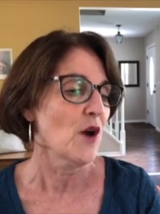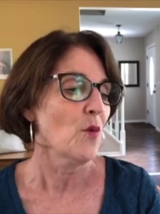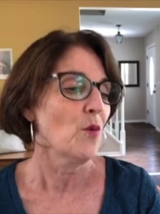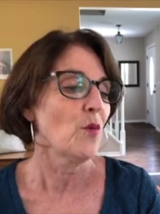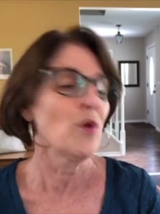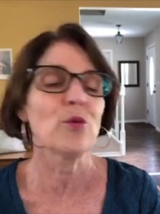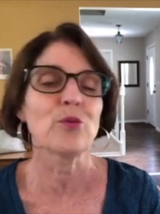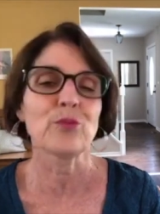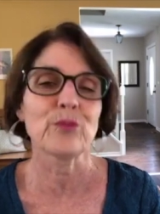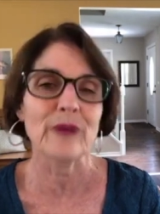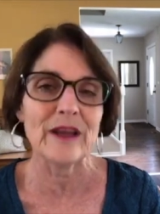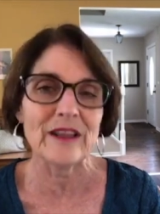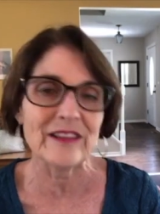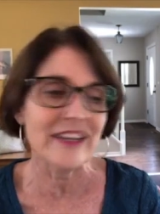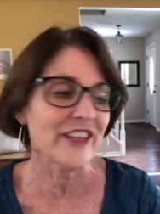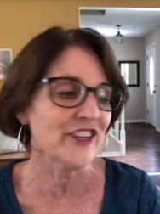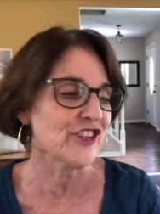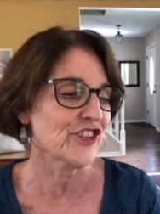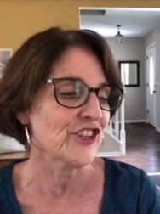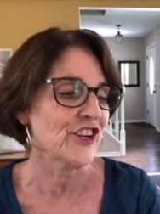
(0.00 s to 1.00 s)
We'll
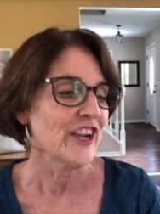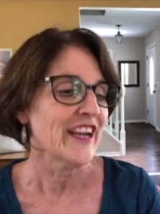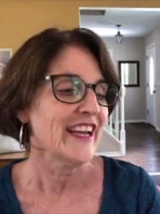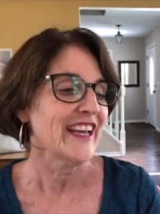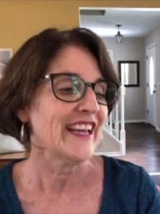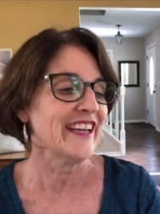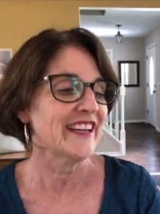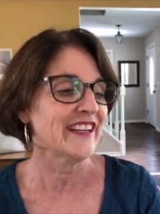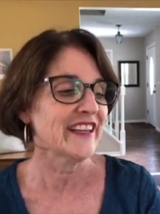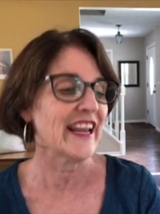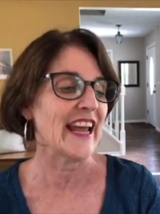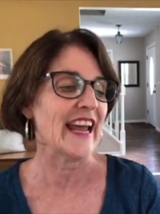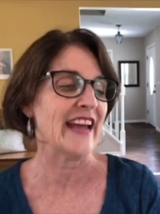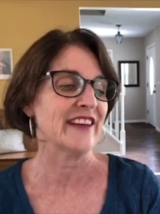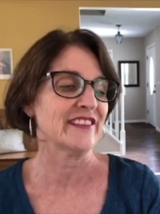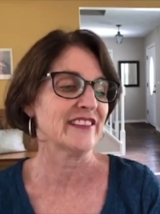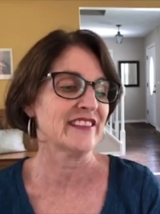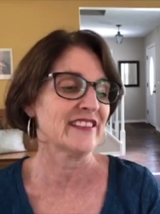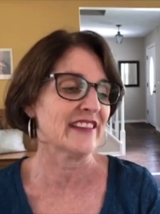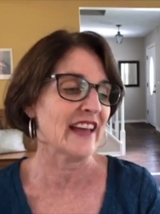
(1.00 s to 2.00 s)
relish in a
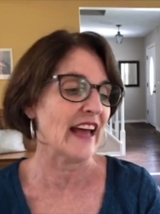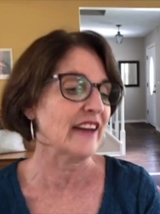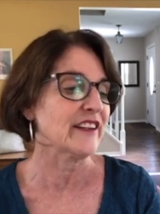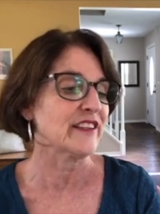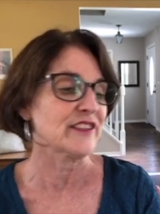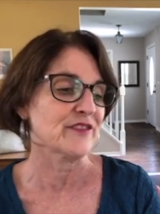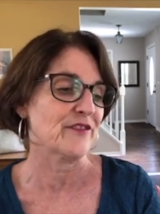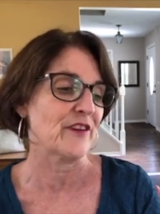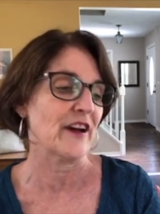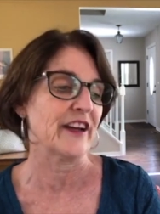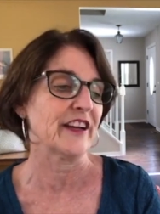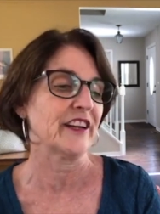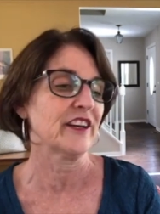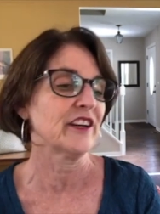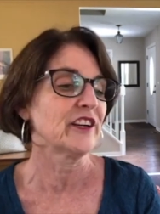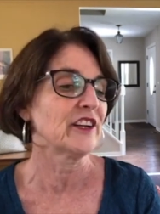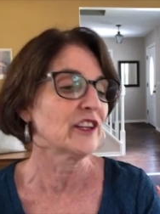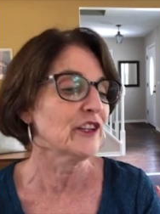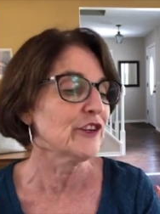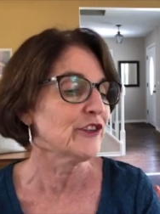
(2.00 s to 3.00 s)
satisfying
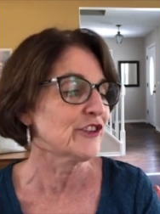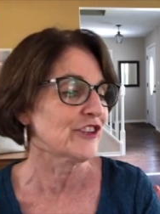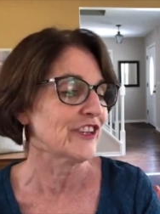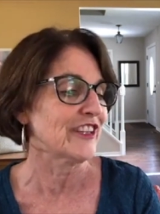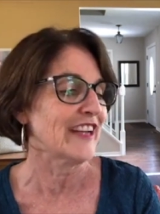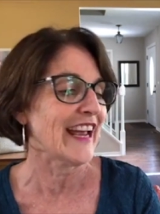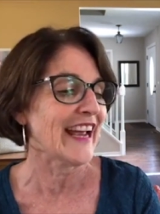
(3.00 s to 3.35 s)
conclusion,